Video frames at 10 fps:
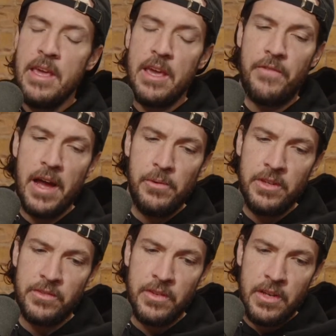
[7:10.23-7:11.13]
If I
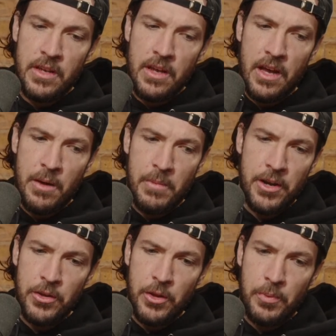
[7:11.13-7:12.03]
was
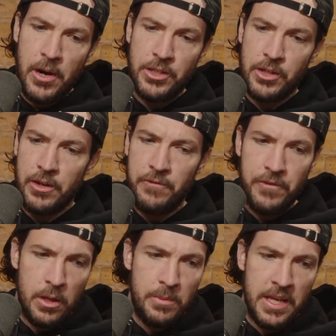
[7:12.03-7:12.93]
under the pressure of
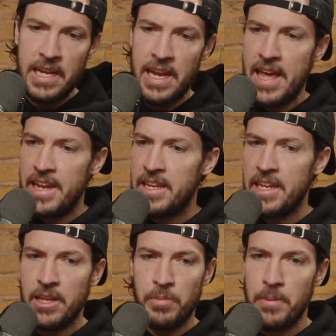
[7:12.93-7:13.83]
filming and
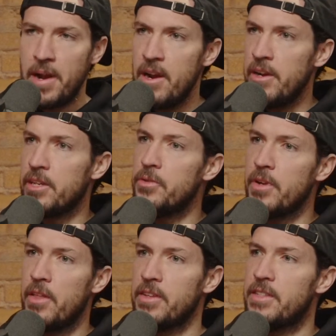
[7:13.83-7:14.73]
editing and preparing and
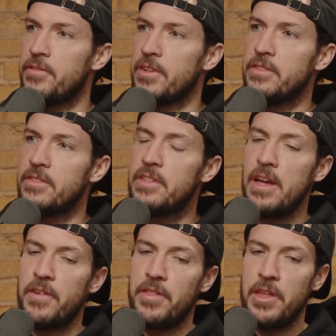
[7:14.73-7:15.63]
doing all this different
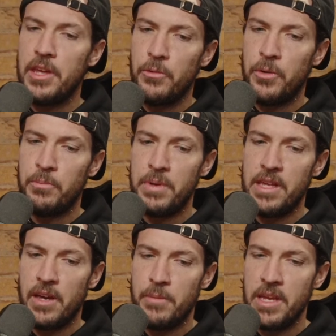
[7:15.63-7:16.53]
stuff, I think it would
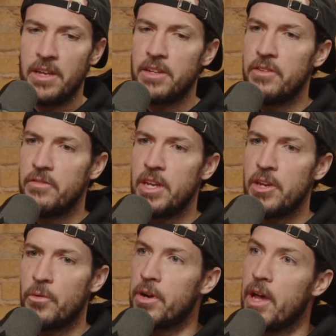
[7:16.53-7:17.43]
become
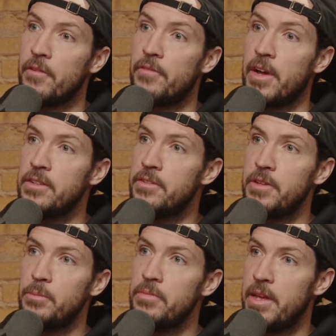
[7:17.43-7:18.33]
inconvenient or not fun to
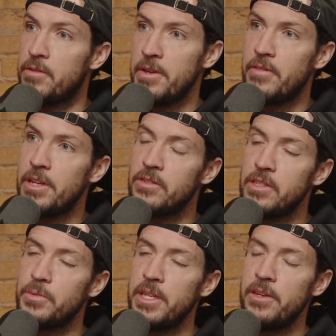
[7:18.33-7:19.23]
film as many videos
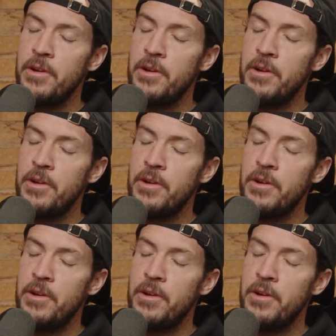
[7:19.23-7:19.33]
as we do.